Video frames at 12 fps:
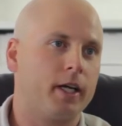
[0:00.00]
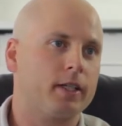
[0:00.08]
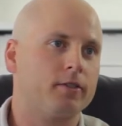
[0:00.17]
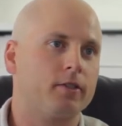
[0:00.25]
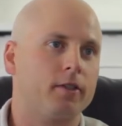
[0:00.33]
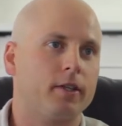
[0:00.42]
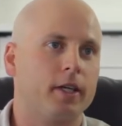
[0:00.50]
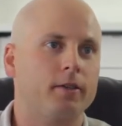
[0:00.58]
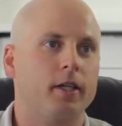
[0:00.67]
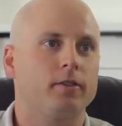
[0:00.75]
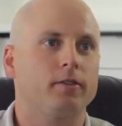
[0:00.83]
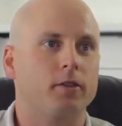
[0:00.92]
That's the
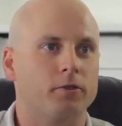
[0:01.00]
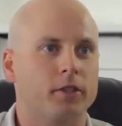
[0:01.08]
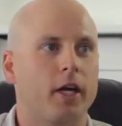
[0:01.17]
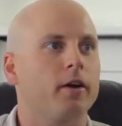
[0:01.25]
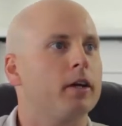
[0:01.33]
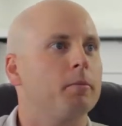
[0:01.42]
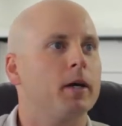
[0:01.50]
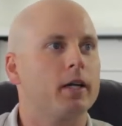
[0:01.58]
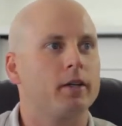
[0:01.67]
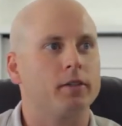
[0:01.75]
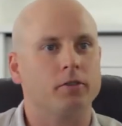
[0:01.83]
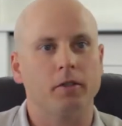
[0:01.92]
thing that's so scary
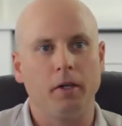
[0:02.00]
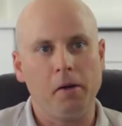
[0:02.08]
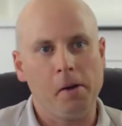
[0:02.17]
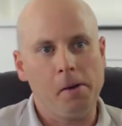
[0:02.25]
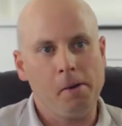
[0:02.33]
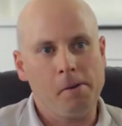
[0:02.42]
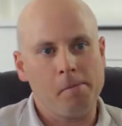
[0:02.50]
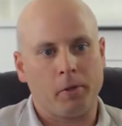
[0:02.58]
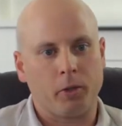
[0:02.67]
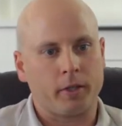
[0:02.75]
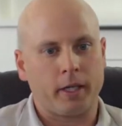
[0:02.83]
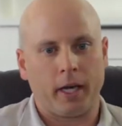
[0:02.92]
about it is
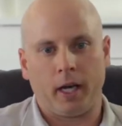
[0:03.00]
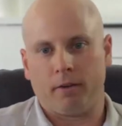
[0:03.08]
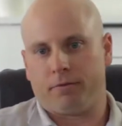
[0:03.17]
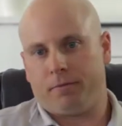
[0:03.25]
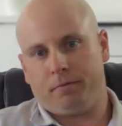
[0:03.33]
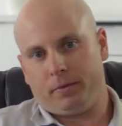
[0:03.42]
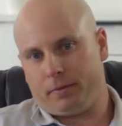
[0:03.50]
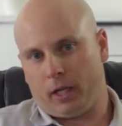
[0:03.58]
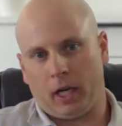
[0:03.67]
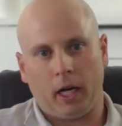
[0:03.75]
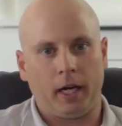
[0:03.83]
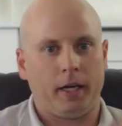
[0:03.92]
you can have
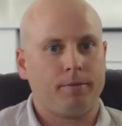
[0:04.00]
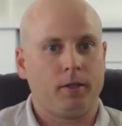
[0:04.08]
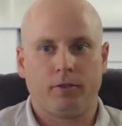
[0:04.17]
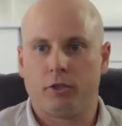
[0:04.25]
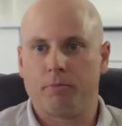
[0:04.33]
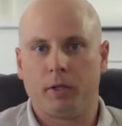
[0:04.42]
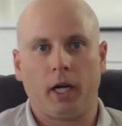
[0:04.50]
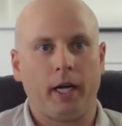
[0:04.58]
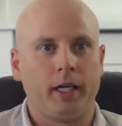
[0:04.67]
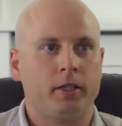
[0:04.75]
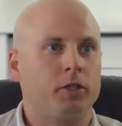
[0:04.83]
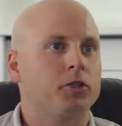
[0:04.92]
a high, a super
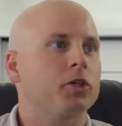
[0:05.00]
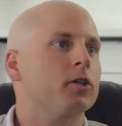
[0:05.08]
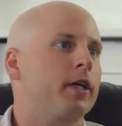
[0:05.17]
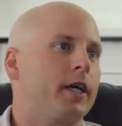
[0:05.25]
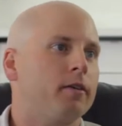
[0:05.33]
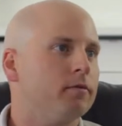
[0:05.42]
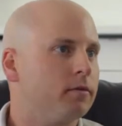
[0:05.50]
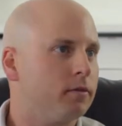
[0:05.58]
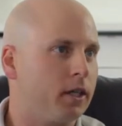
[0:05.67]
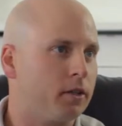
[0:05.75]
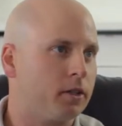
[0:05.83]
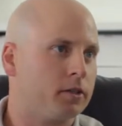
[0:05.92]
high end attorney
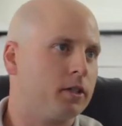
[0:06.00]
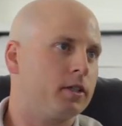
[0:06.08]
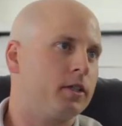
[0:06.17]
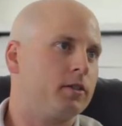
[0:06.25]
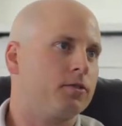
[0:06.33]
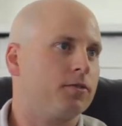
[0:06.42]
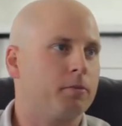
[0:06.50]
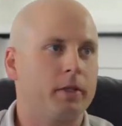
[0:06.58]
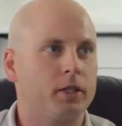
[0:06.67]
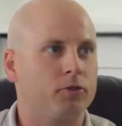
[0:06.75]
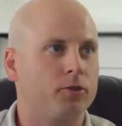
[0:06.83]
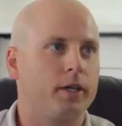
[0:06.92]
get hooked on these from
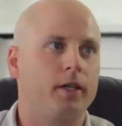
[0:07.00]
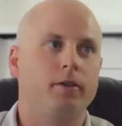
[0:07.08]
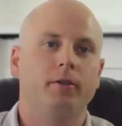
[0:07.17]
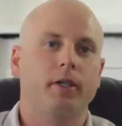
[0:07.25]
an injury.